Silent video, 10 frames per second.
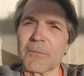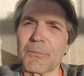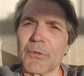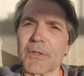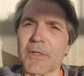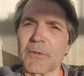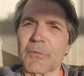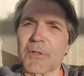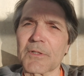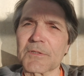book, and
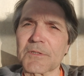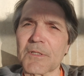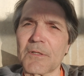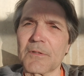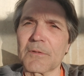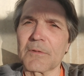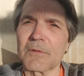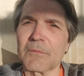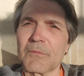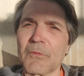we're gonna
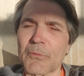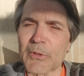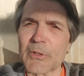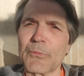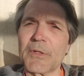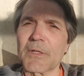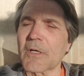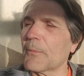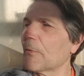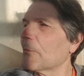read a
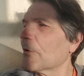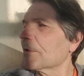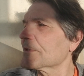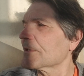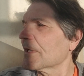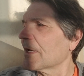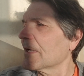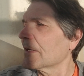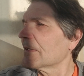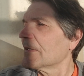couple more today.